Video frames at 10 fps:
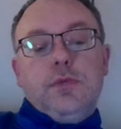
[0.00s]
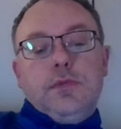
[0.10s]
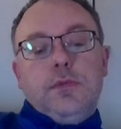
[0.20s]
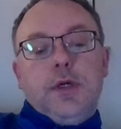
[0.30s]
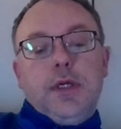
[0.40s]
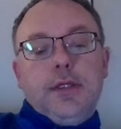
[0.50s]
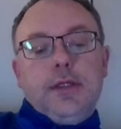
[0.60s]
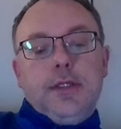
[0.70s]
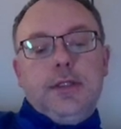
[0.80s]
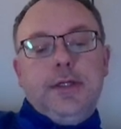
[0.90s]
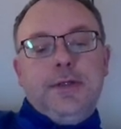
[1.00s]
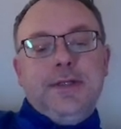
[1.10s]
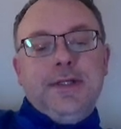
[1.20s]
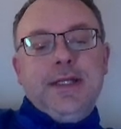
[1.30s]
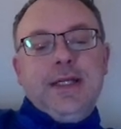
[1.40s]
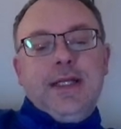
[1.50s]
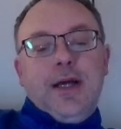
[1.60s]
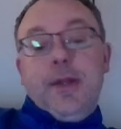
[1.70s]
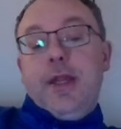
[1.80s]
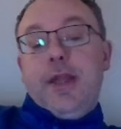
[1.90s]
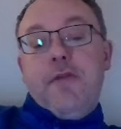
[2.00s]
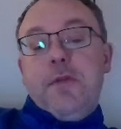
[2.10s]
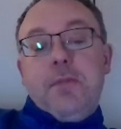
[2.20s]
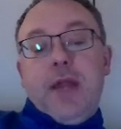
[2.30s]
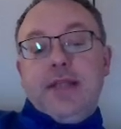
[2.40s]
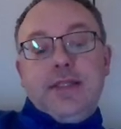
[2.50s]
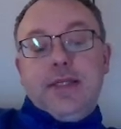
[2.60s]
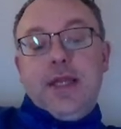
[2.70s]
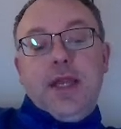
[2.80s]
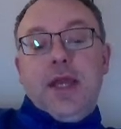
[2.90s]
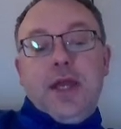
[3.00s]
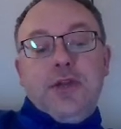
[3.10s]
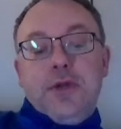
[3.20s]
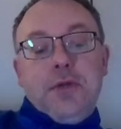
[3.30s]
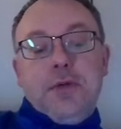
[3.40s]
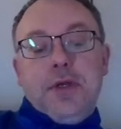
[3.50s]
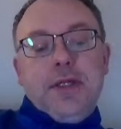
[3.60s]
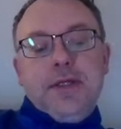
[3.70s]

right? I mean, I don't think black's in any danger anyway.